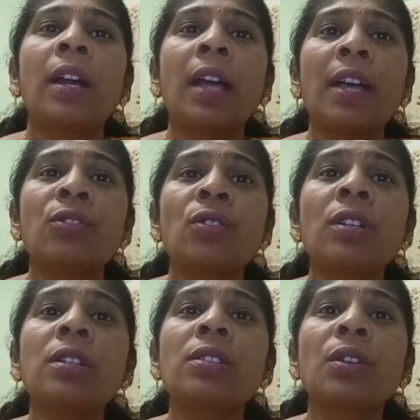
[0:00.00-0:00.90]

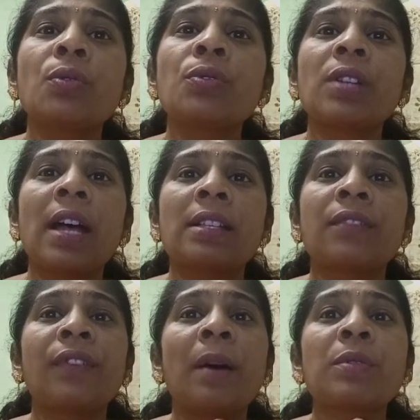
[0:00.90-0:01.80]
Diosgenin is used as
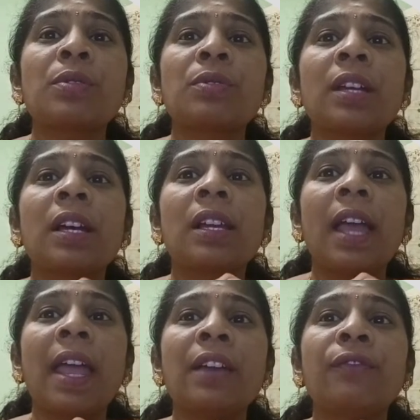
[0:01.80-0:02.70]
a pharmaceutical
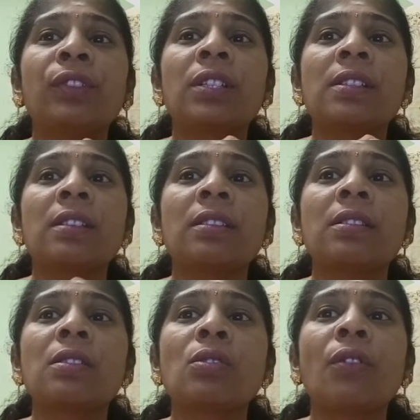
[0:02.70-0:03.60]
aid for the
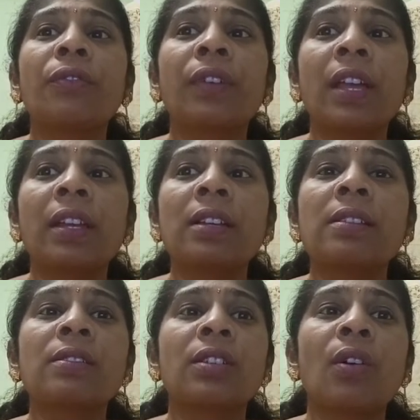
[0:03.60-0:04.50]
synthesis of
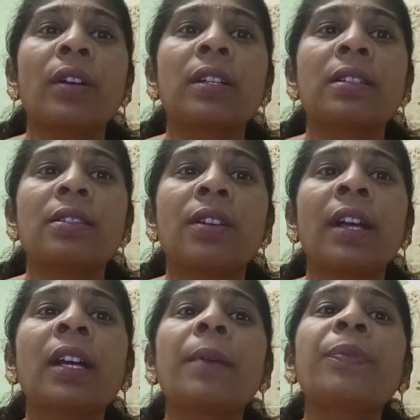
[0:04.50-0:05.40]
various steroidal
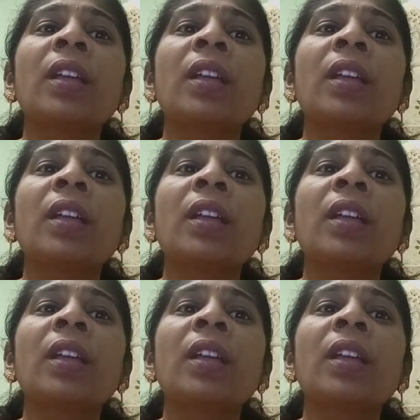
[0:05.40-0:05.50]
drugs.